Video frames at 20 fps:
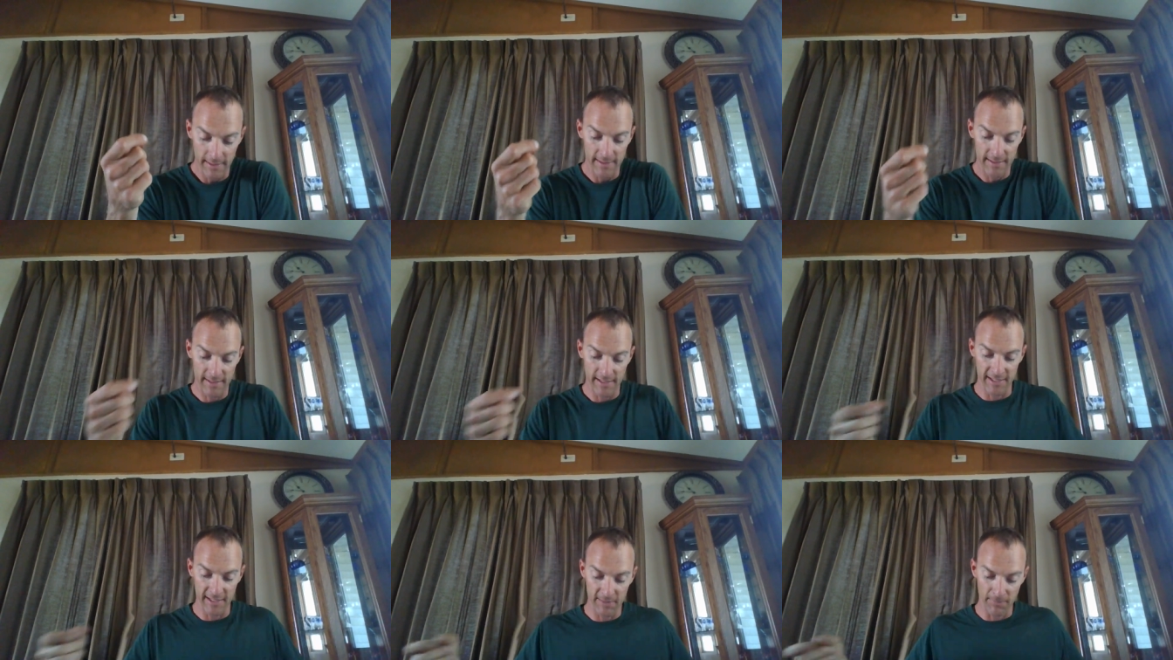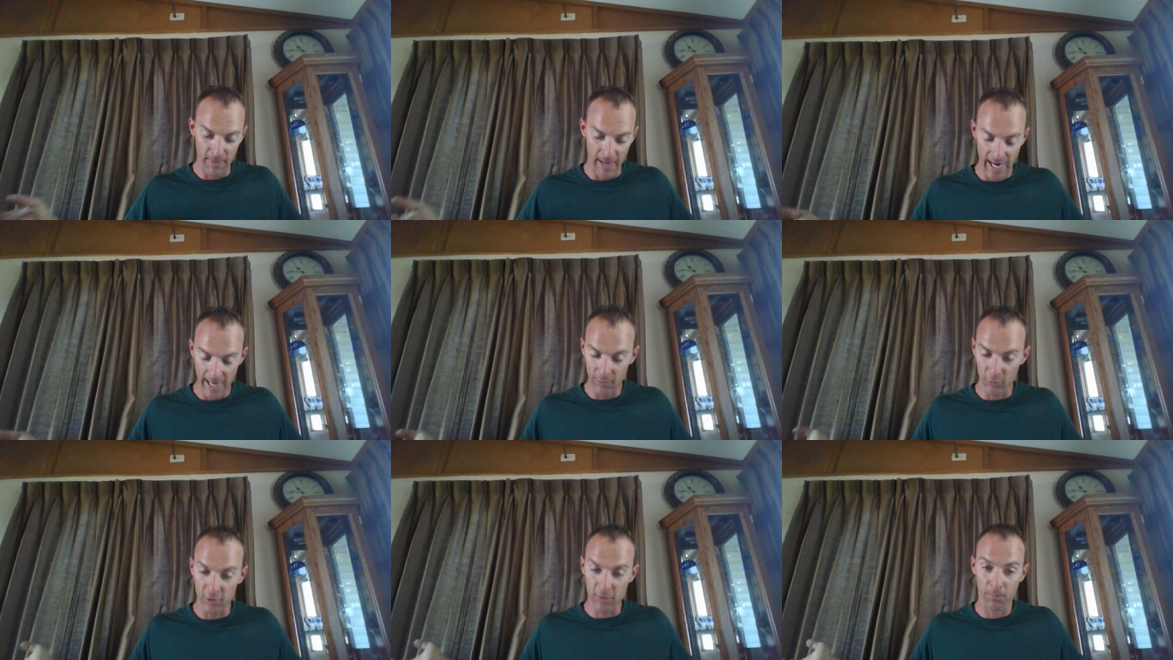since
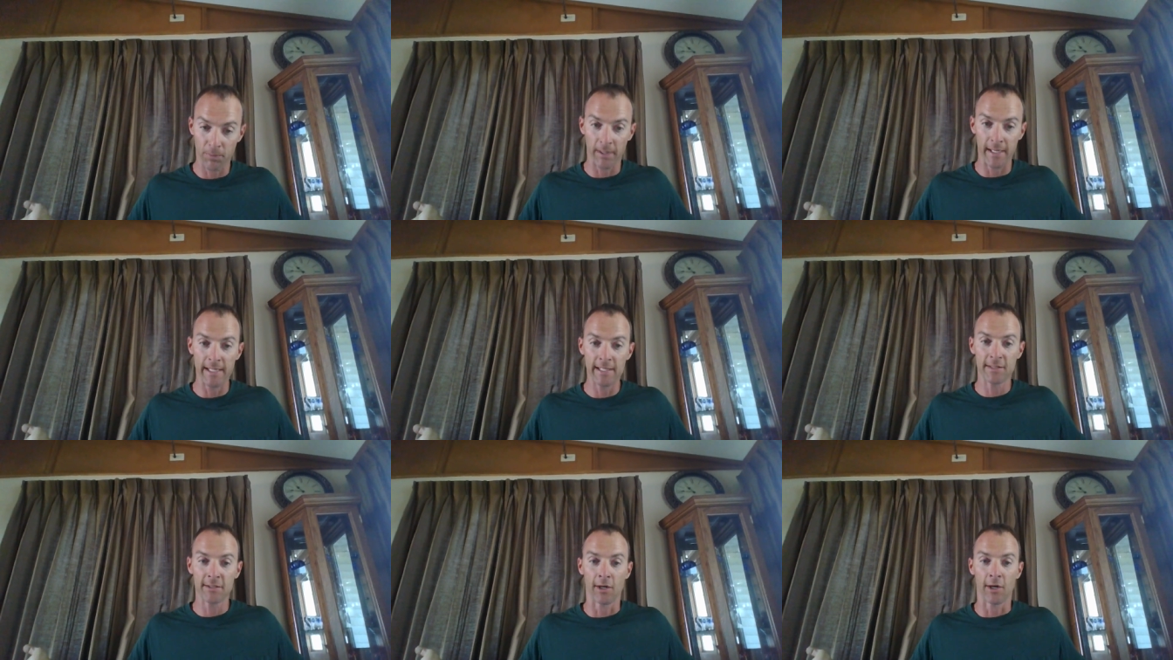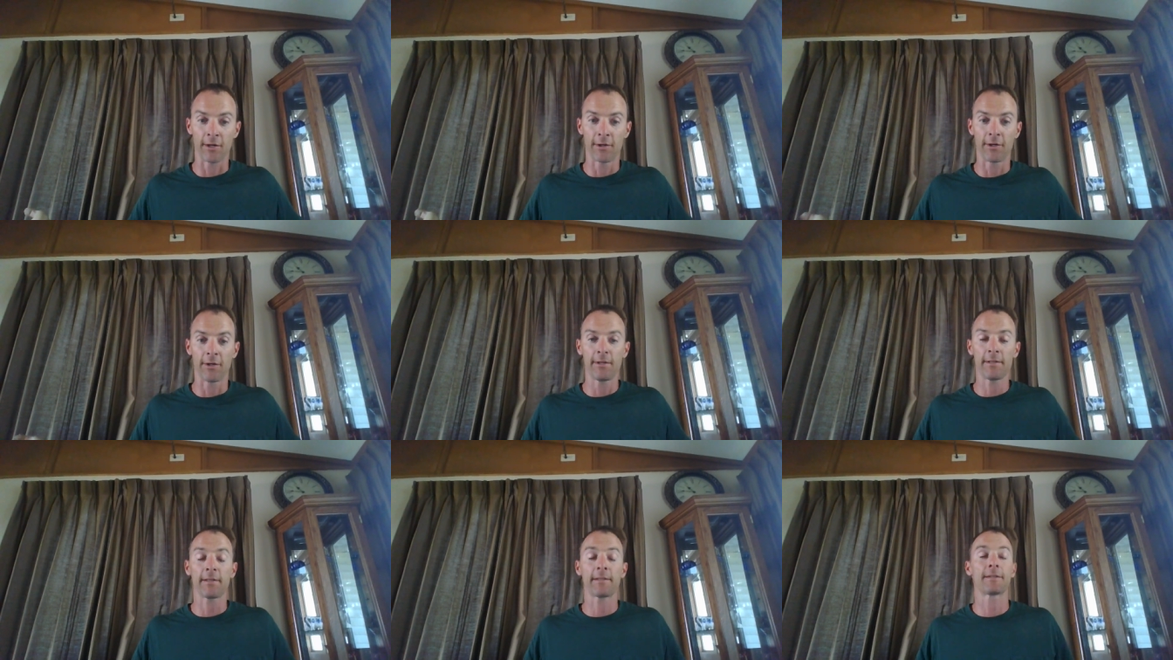man was placed on
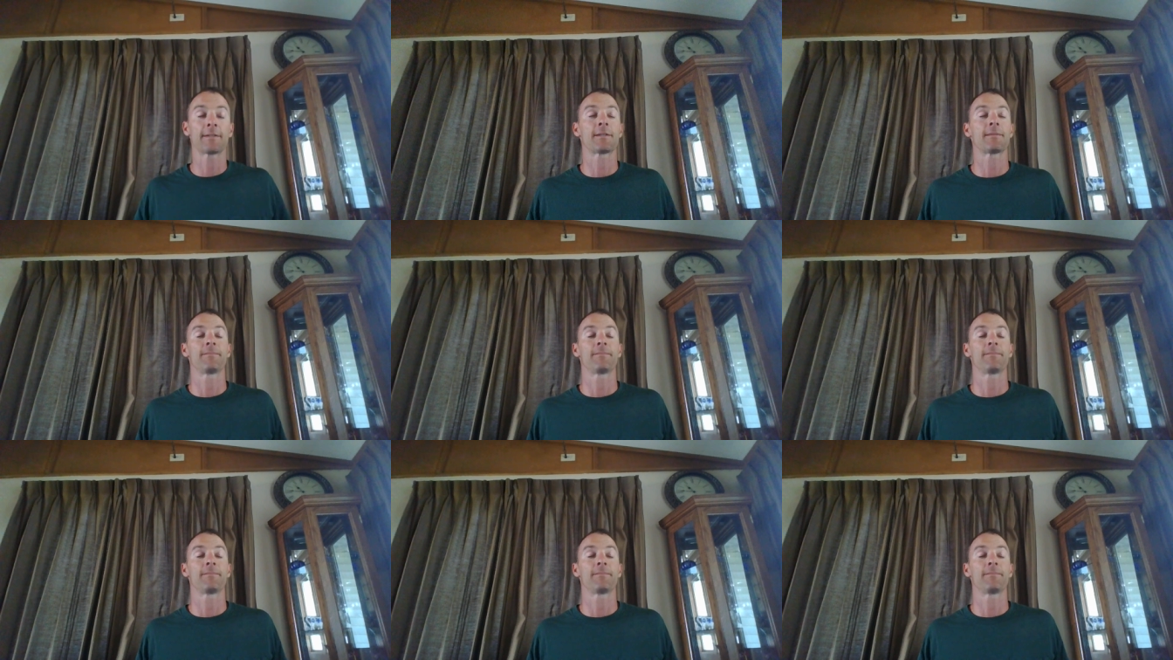earth?